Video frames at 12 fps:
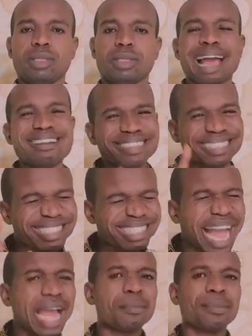There is
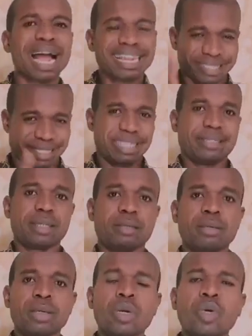time and
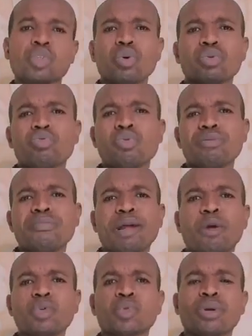season. So to
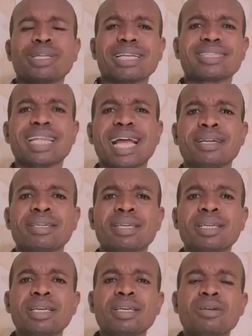make us to
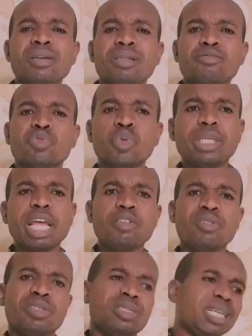understand,
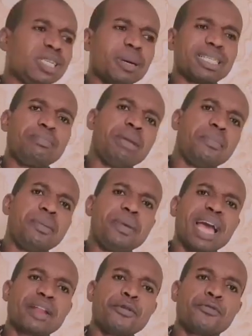today this person may be
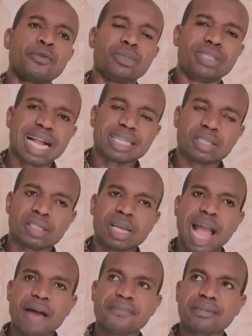bearing fruit, that is
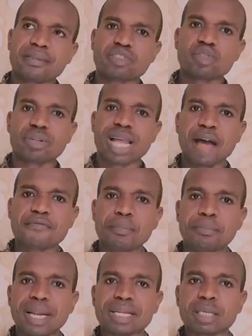having result,
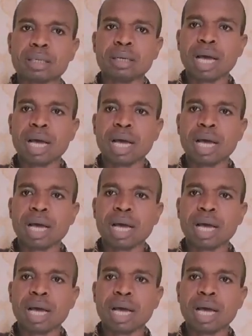having blessing.